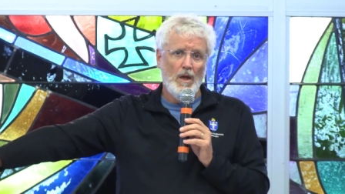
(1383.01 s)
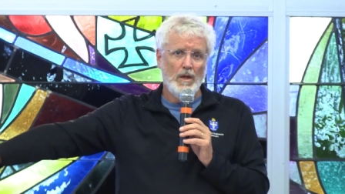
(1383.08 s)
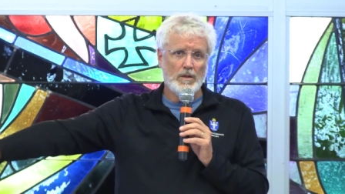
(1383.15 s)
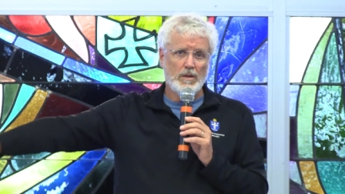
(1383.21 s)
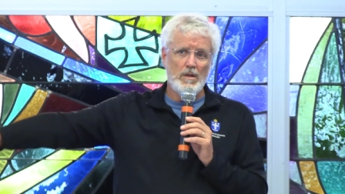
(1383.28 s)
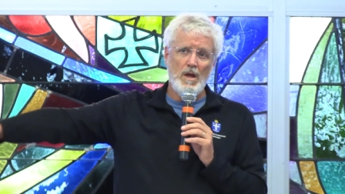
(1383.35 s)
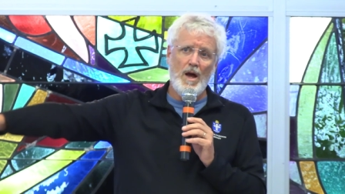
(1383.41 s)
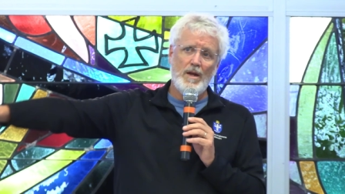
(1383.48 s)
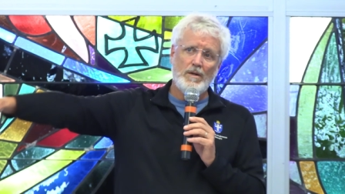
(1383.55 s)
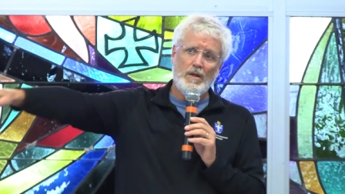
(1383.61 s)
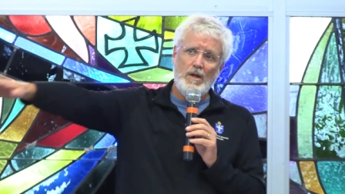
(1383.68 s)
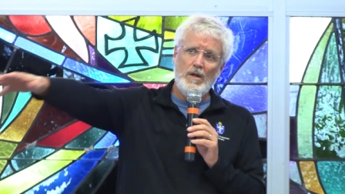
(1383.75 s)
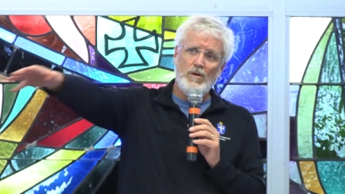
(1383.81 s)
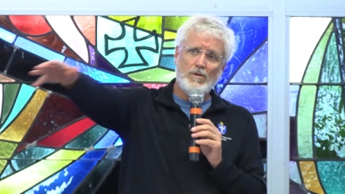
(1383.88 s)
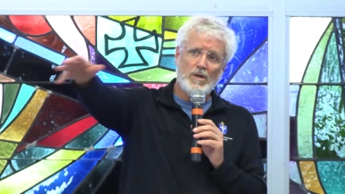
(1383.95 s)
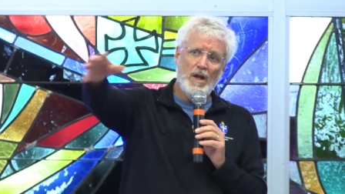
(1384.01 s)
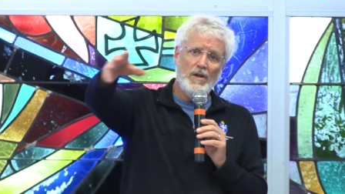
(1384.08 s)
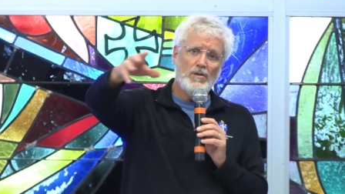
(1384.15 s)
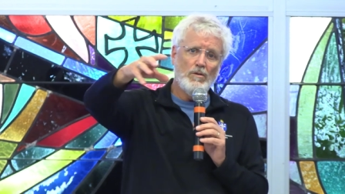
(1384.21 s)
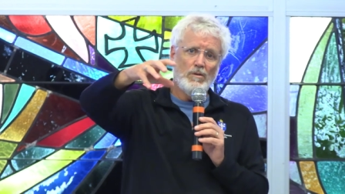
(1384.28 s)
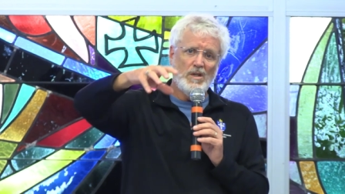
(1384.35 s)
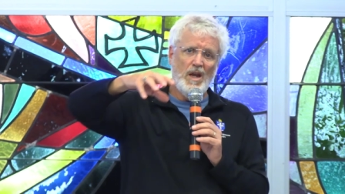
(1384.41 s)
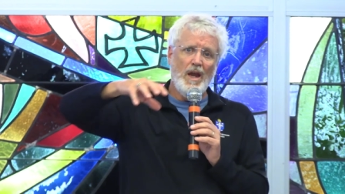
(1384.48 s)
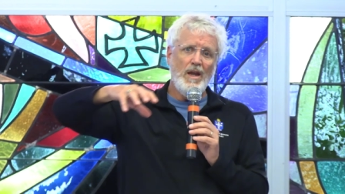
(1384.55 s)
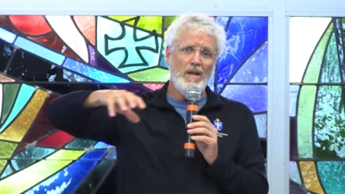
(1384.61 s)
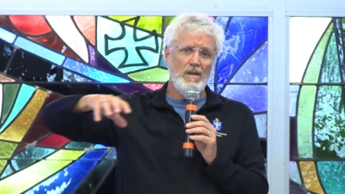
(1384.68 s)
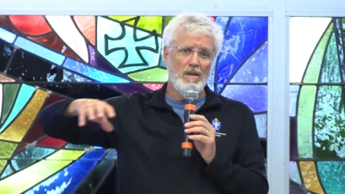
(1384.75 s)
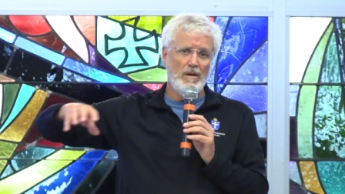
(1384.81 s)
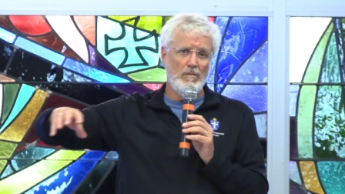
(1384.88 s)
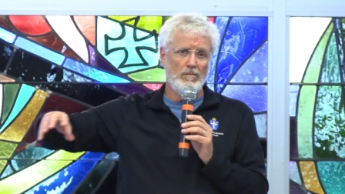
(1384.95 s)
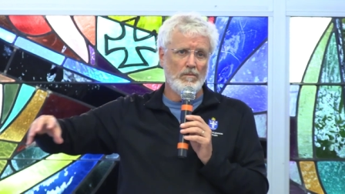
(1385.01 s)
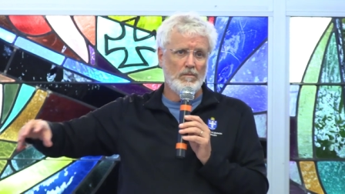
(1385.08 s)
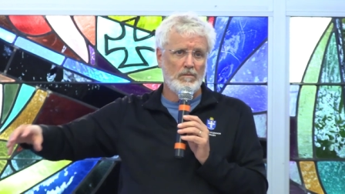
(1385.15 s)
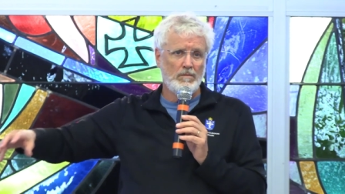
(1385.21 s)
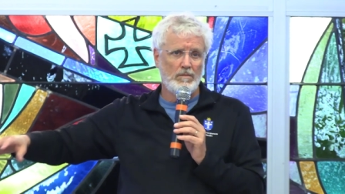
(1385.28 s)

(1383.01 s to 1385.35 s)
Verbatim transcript: It's not here to entertain them,